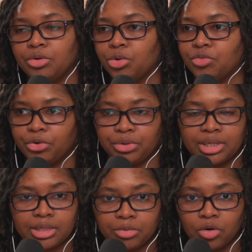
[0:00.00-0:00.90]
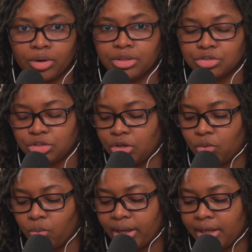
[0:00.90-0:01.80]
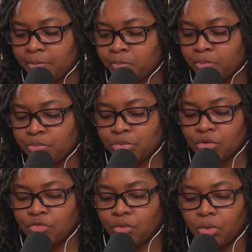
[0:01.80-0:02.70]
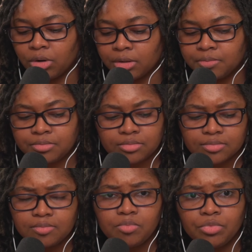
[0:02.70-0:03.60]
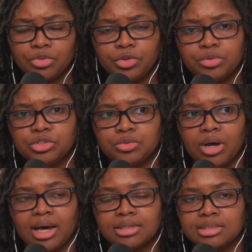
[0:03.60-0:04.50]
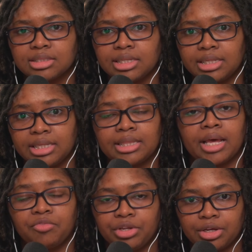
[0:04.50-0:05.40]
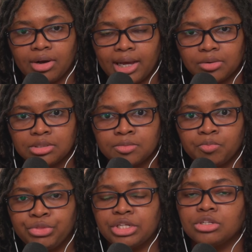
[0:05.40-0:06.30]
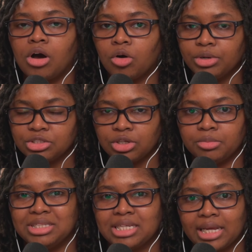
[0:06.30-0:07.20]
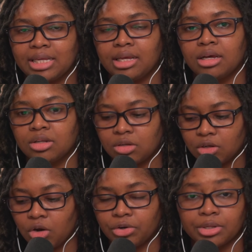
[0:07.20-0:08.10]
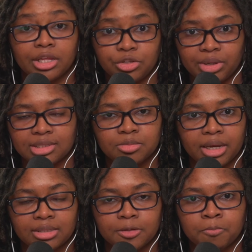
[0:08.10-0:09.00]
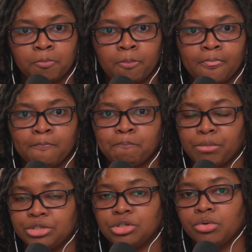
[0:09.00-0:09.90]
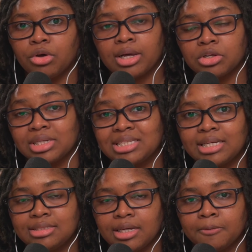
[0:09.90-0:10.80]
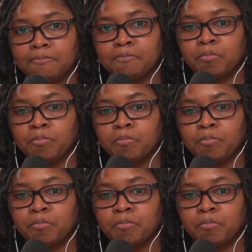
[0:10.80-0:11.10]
in order for you to keep going. There's no way for you to honestly get that video out. It's always going to be taking longer than you expected because you don't know how long it takes yet.